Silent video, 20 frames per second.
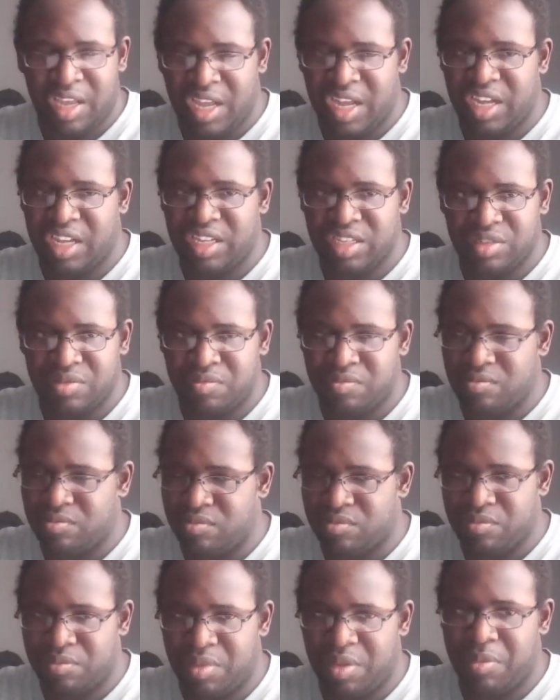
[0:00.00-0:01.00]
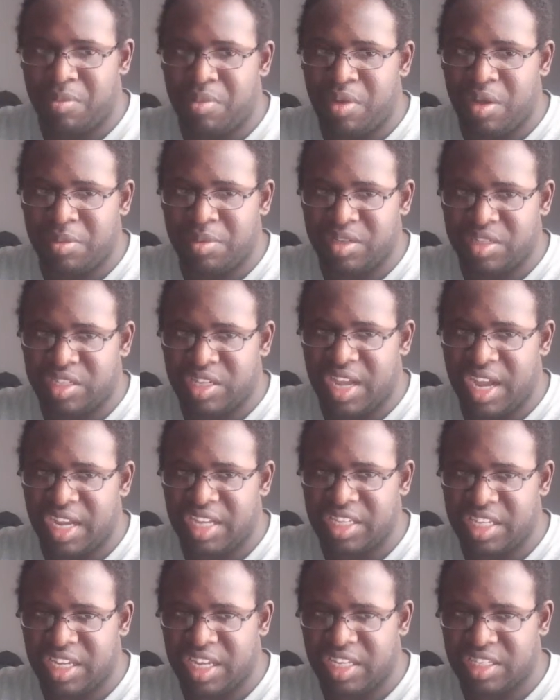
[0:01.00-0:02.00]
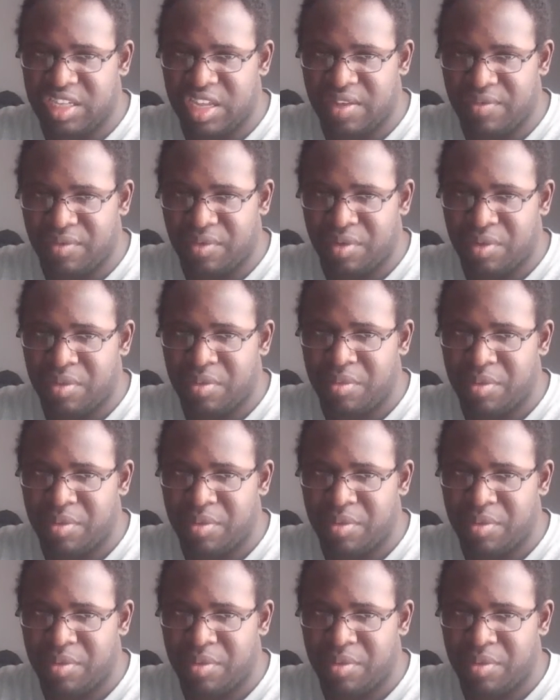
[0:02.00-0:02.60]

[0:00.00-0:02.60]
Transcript: has been publicizing as ever.